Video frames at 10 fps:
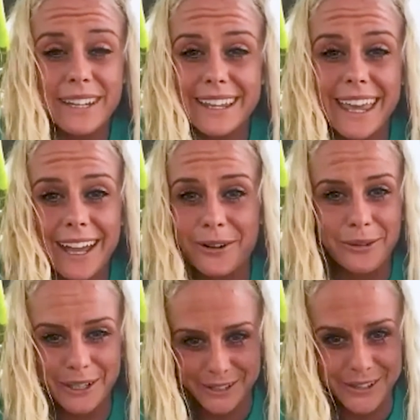really care
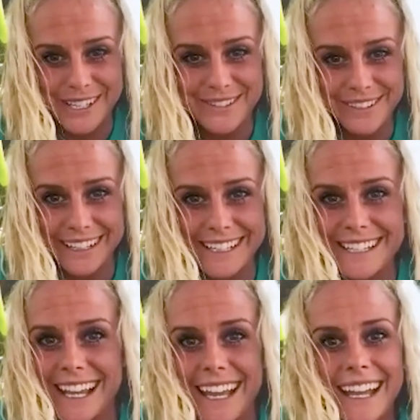what CrossFit
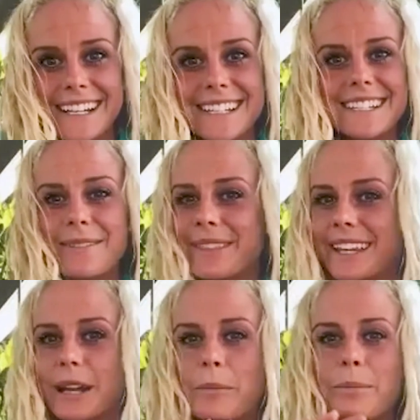is. Just
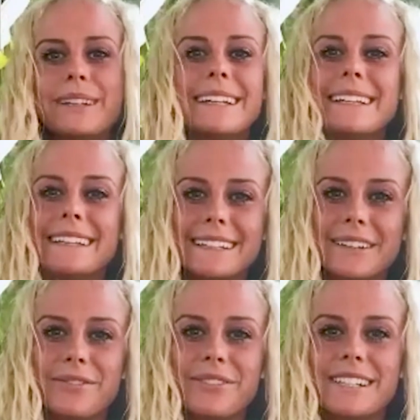something completely
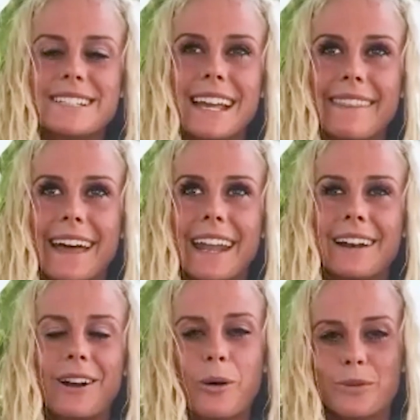different. And
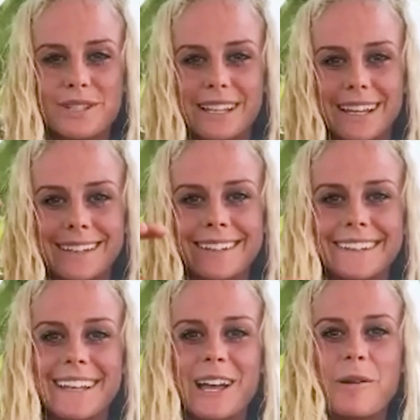that almost like
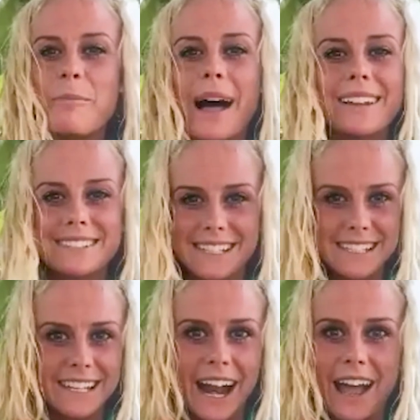balances
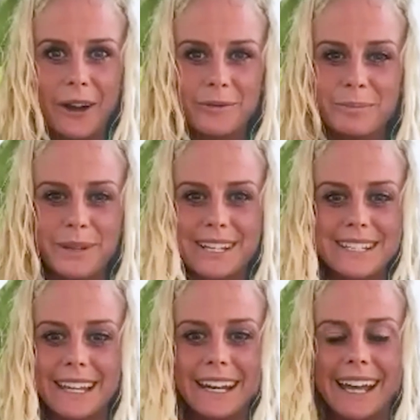it out
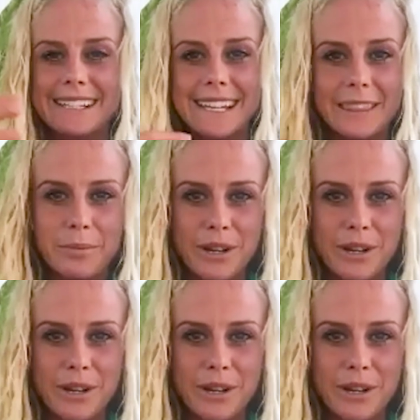because then I take the